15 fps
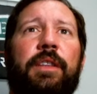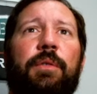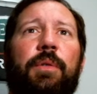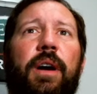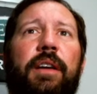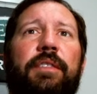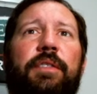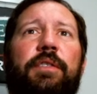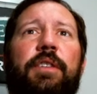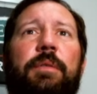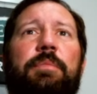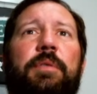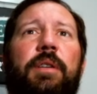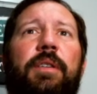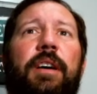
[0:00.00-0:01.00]
rise of
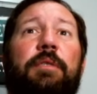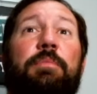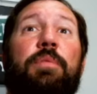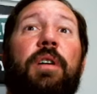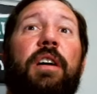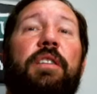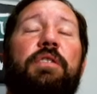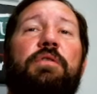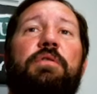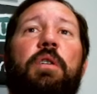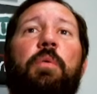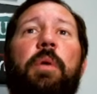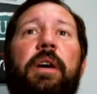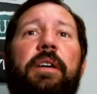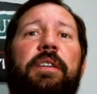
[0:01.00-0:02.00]
crypto has brought new
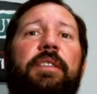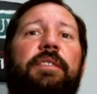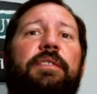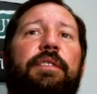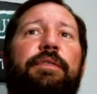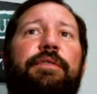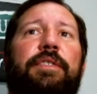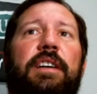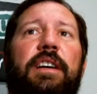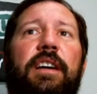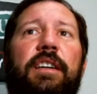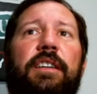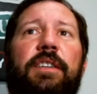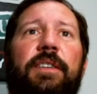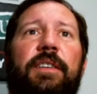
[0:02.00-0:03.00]
awareness to
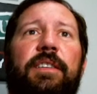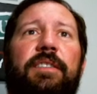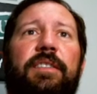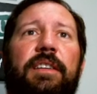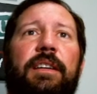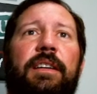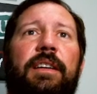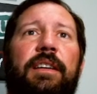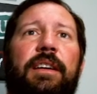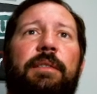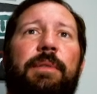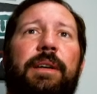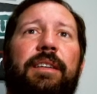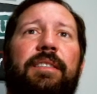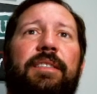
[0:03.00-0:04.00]
fiat currency. It
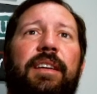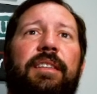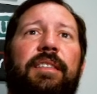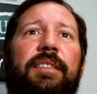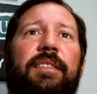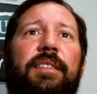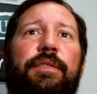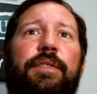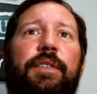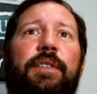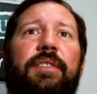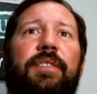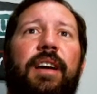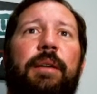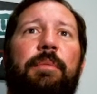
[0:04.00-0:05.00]
makes sense. The
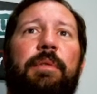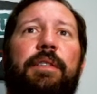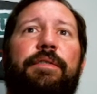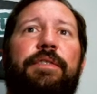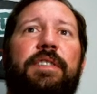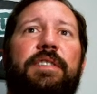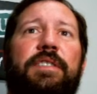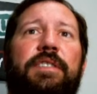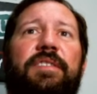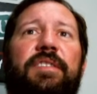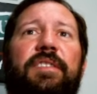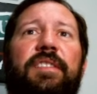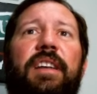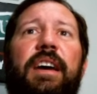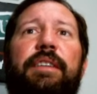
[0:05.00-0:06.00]
first time in a
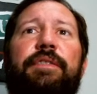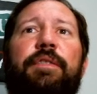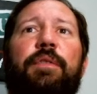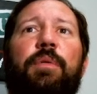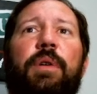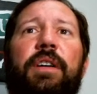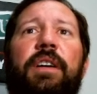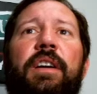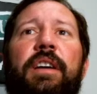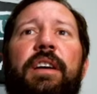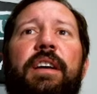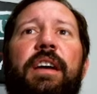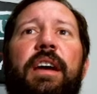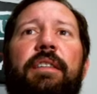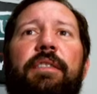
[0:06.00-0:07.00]
fish's life where
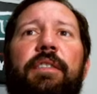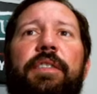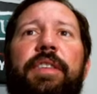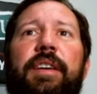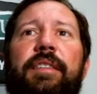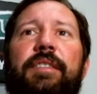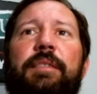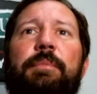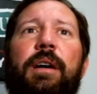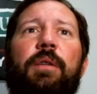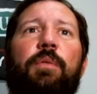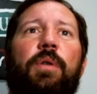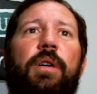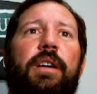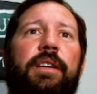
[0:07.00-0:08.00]
it ever thinks
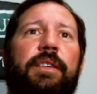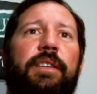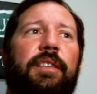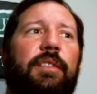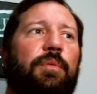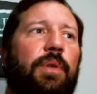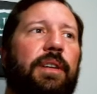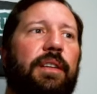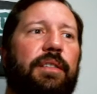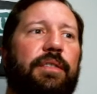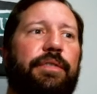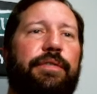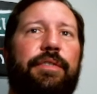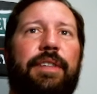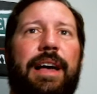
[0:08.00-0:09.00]
about water is when it's
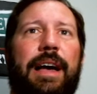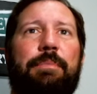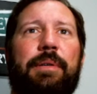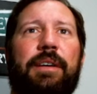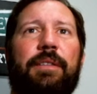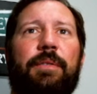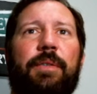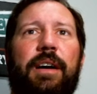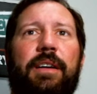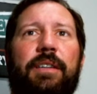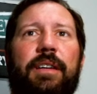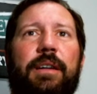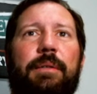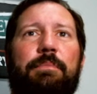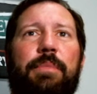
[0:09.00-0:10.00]
flapping around
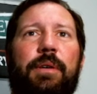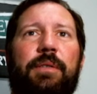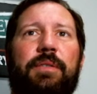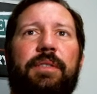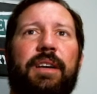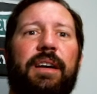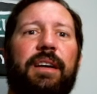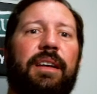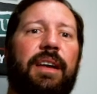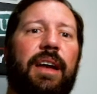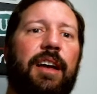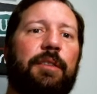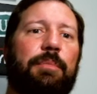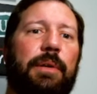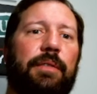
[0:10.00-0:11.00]
on a boat deck
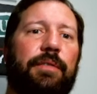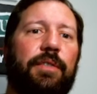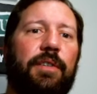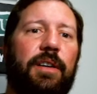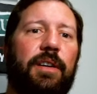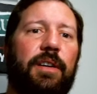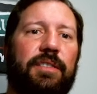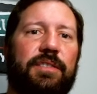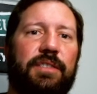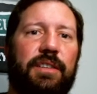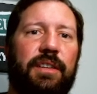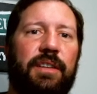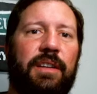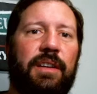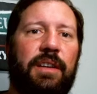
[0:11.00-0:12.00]
gasping for
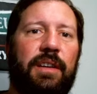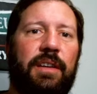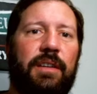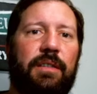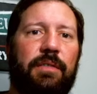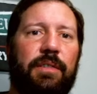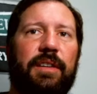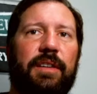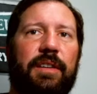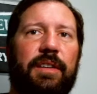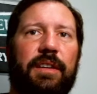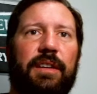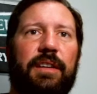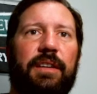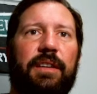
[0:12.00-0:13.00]
oxygen. 1
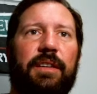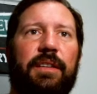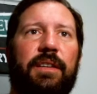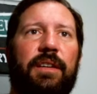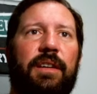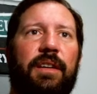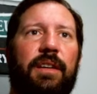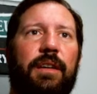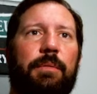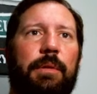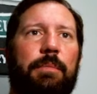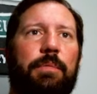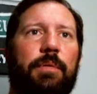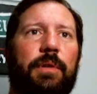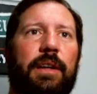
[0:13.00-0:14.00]
second here. Let
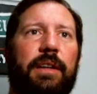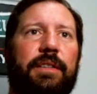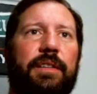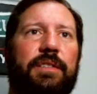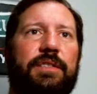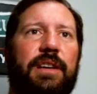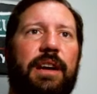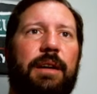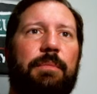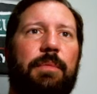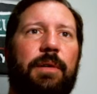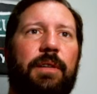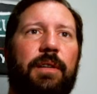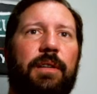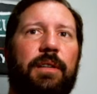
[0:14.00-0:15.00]
me pull out the chat
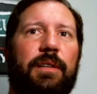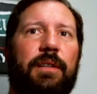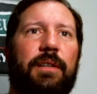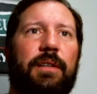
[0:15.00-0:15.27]
bar.